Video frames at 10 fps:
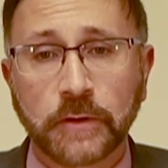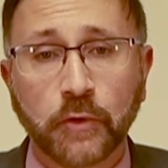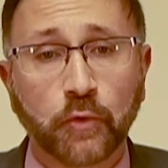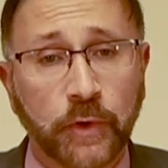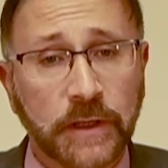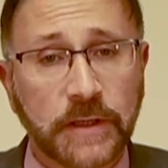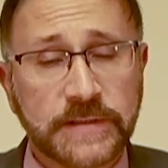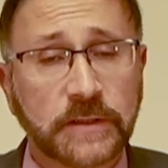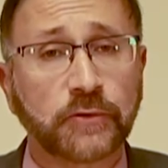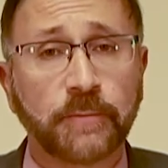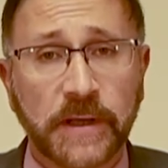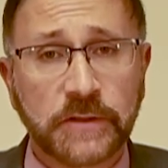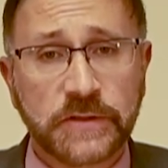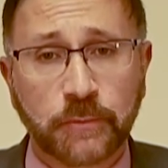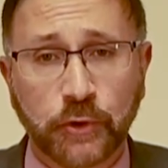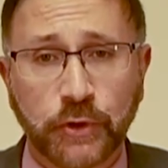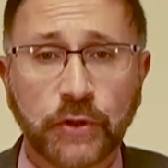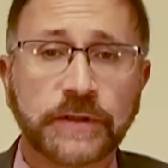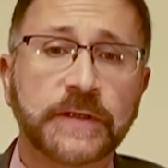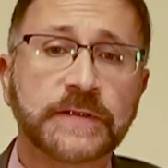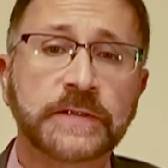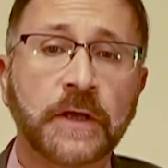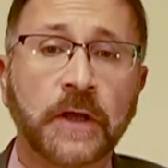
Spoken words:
who realize the tremendous opportunities